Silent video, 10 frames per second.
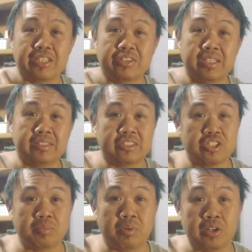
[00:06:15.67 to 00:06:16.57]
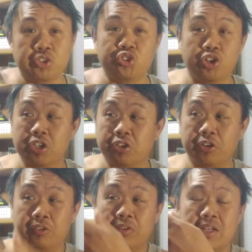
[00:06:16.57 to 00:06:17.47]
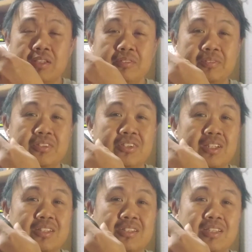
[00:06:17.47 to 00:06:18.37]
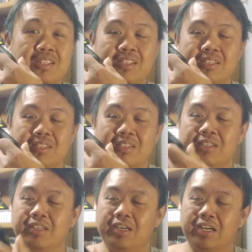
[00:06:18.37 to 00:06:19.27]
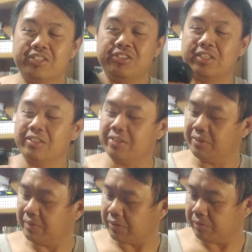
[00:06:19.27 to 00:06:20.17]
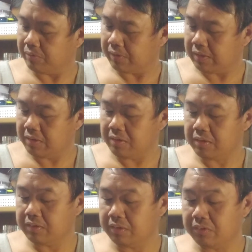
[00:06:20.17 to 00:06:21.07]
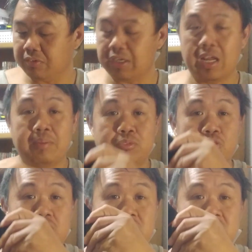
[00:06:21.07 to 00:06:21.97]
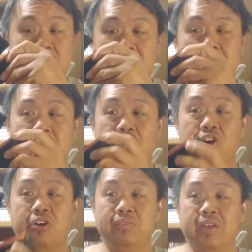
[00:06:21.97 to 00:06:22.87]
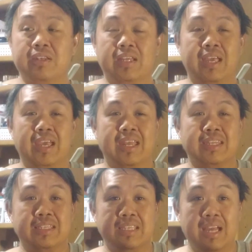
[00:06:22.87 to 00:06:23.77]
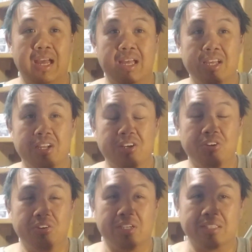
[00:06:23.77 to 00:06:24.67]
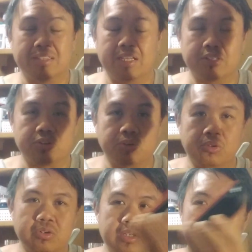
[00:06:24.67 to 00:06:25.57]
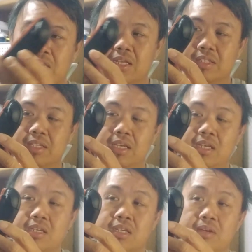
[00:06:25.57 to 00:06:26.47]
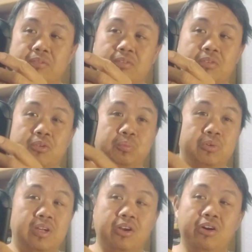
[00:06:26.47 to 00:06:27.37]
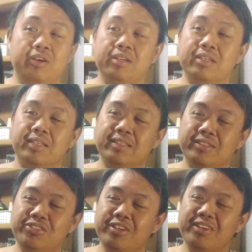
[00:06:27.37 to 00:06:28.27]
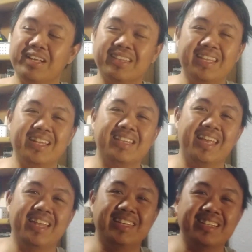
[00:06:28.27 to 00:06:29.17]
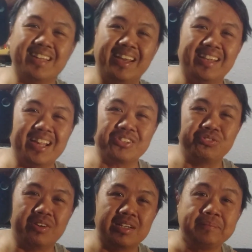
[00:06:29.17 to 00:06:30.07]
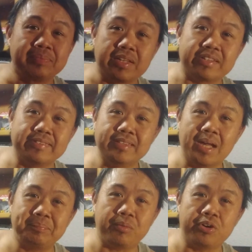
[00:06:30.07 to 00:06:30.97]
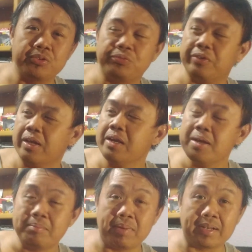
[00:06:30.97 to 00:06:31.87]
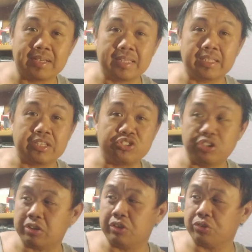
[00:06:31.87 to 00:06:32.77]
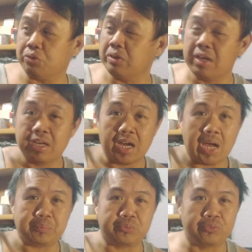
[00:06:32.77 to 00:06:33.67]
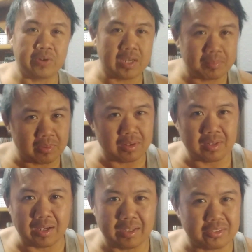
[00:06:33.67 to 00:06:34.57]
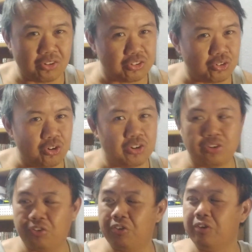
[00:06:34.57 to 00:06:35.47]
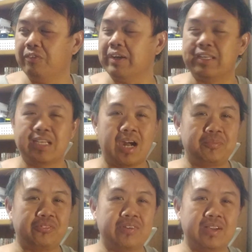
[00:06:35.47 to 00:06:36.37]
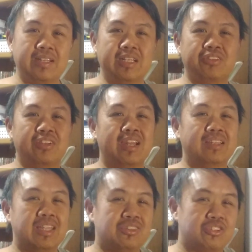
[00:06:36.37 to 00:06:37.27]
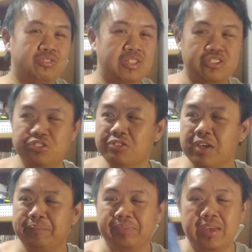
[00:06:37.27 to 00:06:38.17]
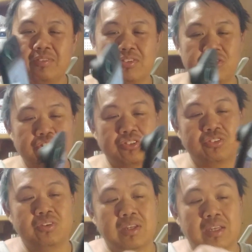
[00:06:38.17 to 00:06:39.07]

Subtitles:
detachable Joy-Con, right? As you can see right over here, you're gonna have to take that off, and then yeah, look at that. So and then if you have to put it on, you look at that, and this a nice one is snap on for that magnetic Joy-Con. So upgradable, is already upgraded into Nintendo Switch 2. And it was also